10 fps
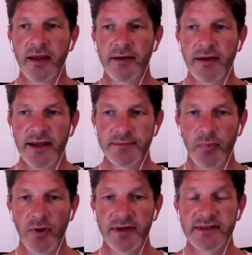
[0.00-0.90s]
the next
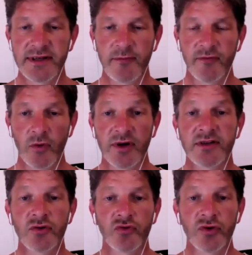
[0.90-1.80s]
point is state 4 is
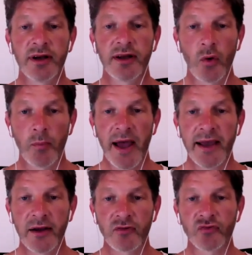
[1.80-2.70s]
to go
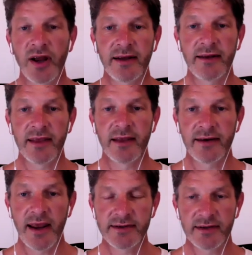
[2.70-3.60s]
back and rate the
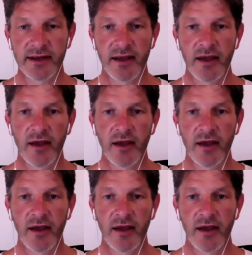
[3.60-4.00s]
intensity